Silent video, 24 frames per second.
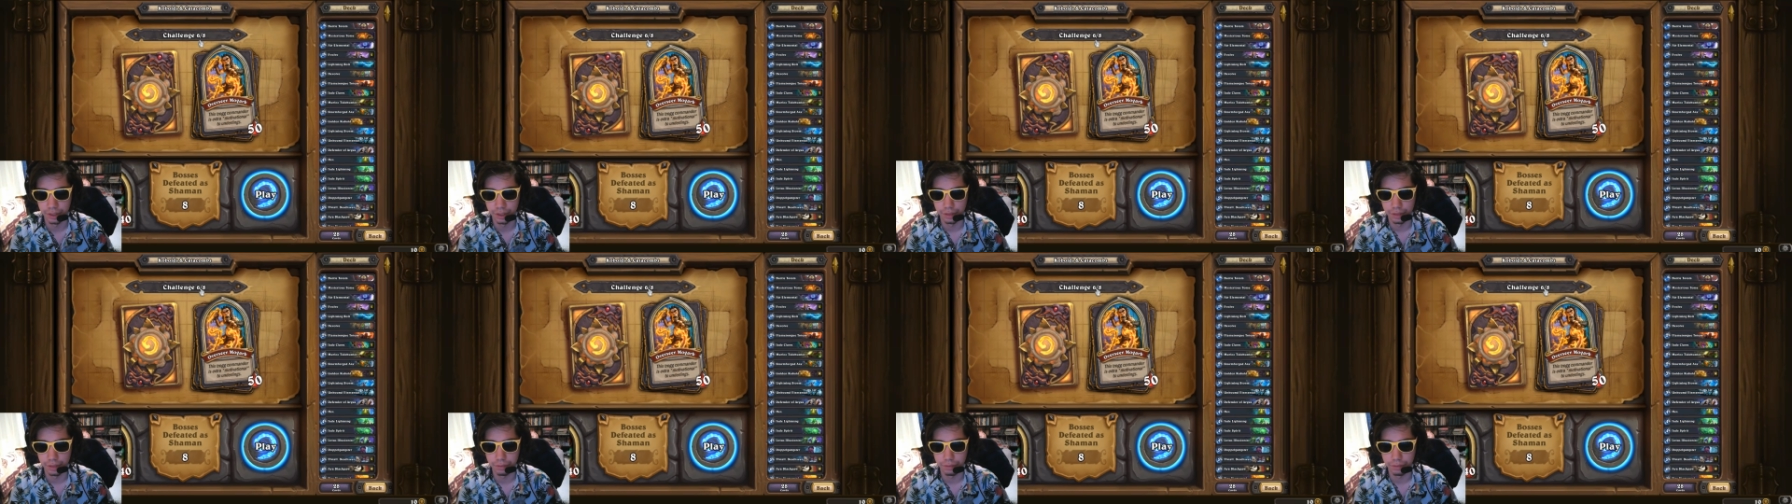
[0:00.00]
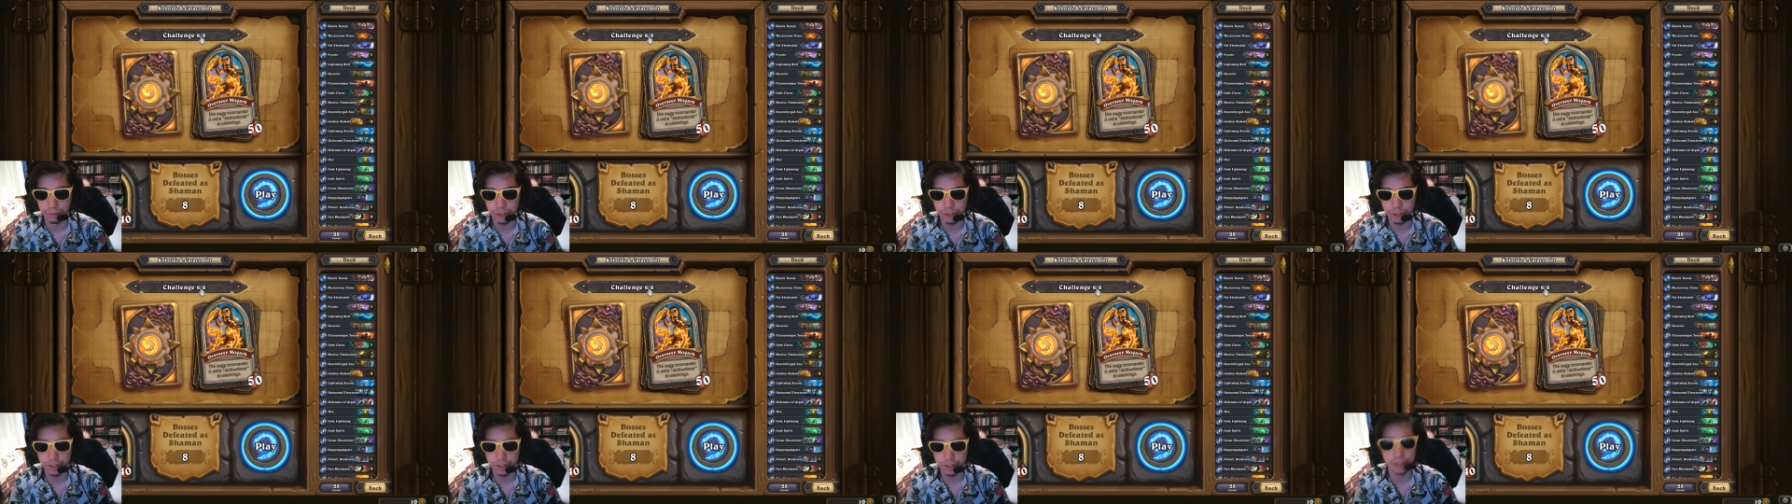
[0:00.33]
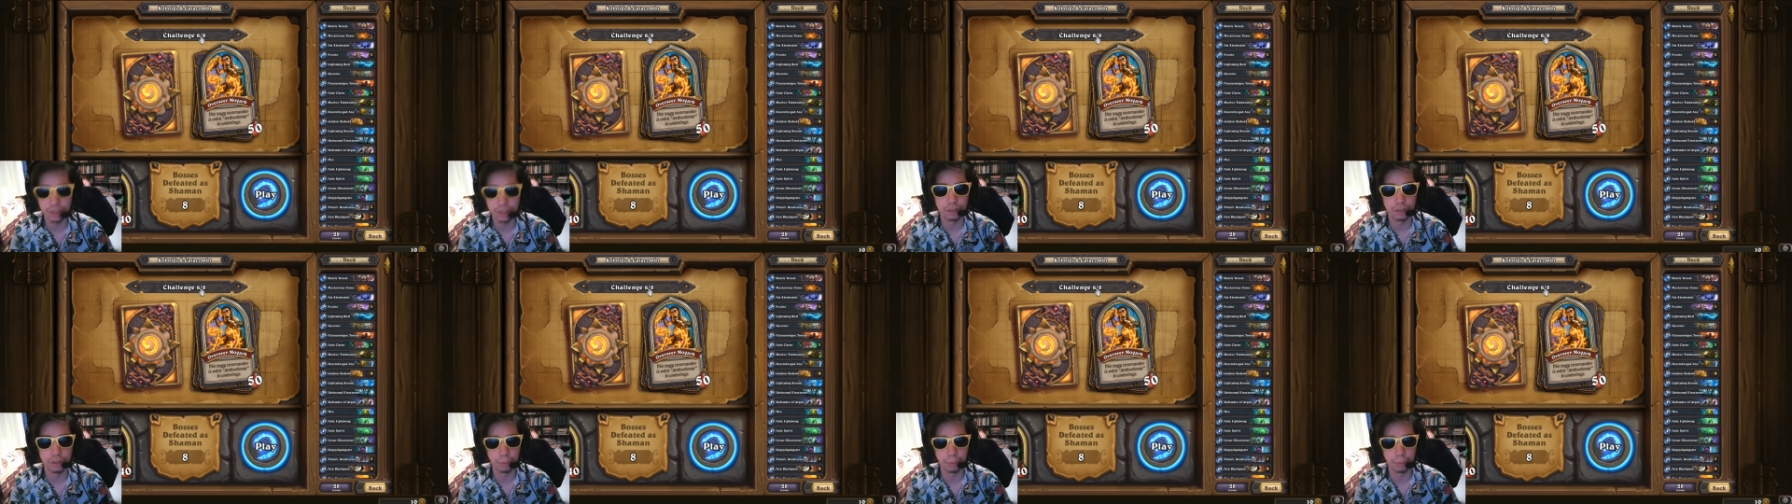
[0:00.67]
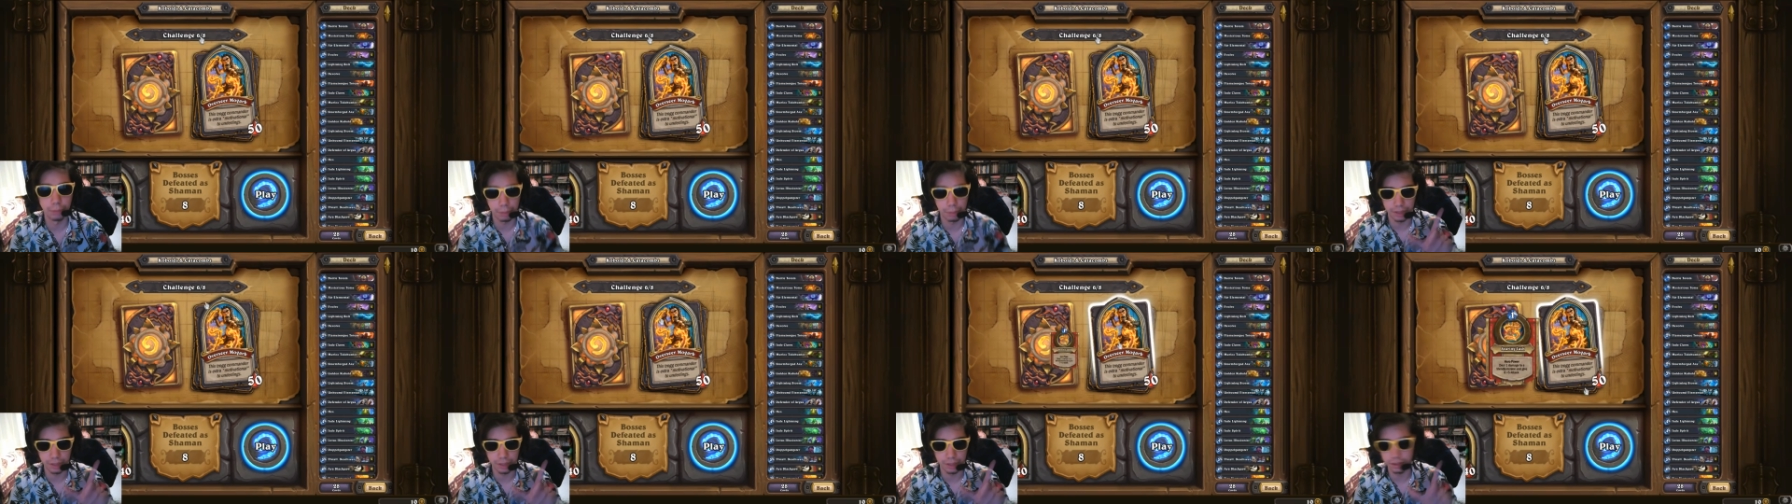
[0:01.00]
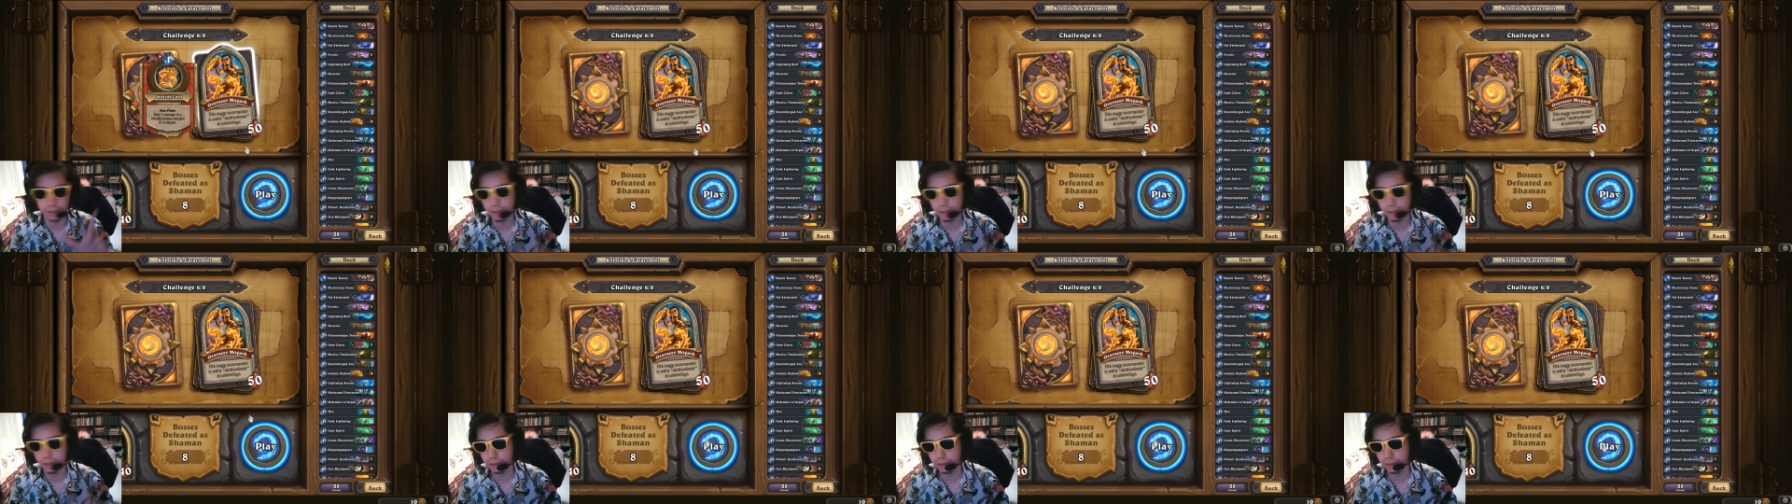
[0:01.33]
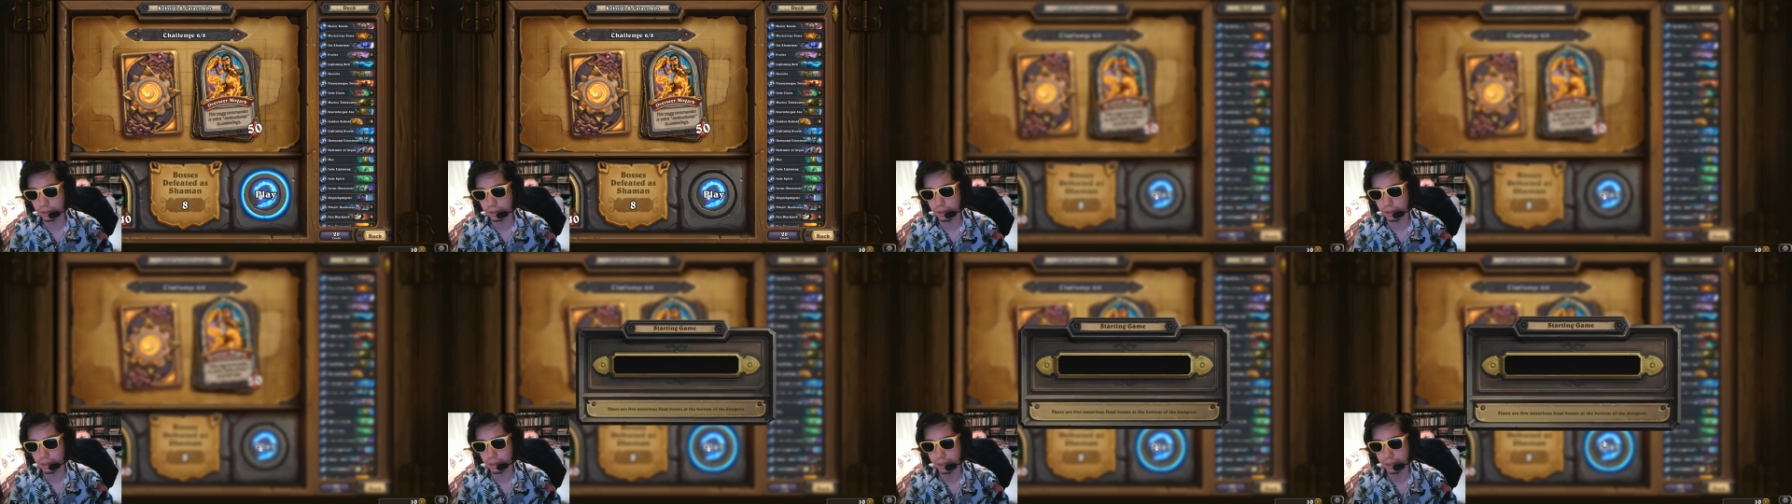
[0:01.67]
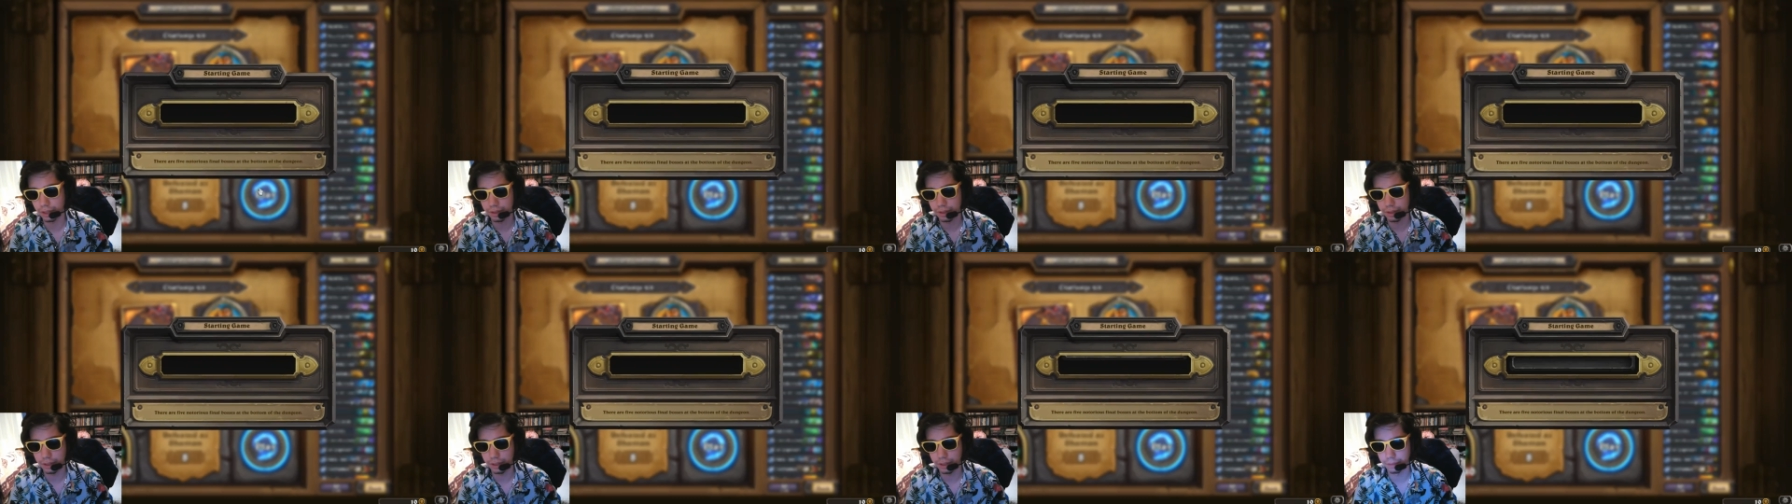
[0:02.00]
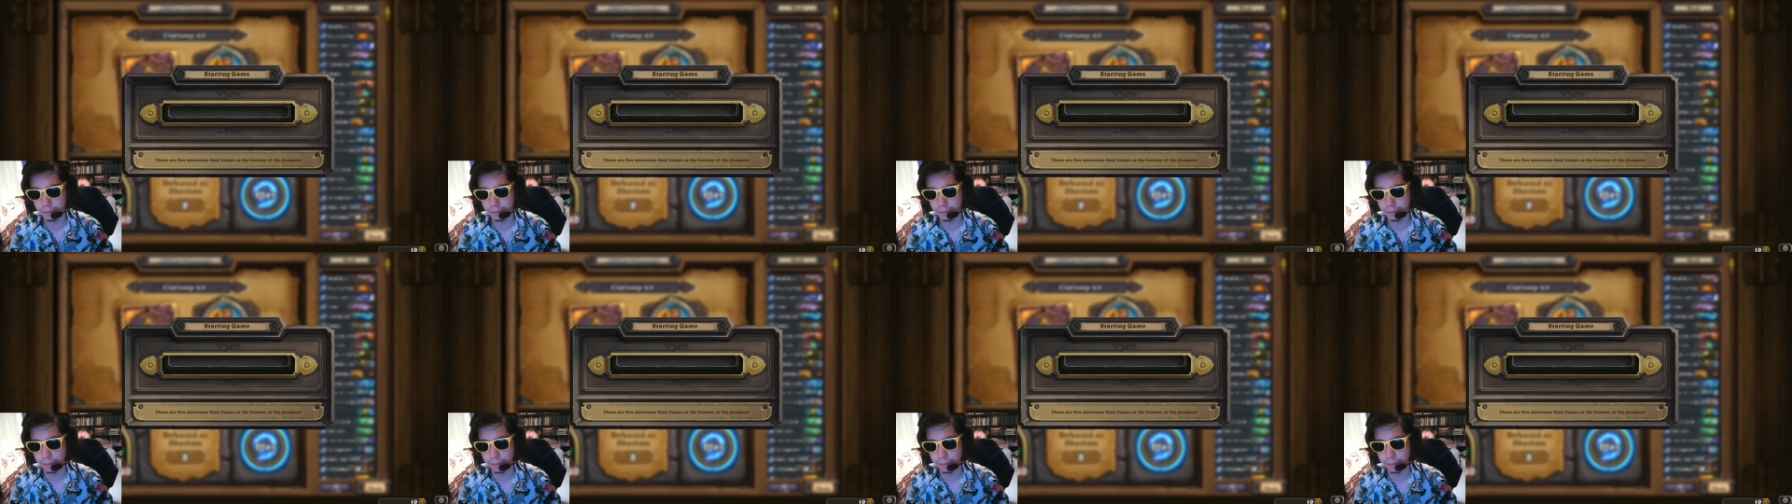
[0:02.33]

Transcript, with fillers: We just need two more bosses. So let's see.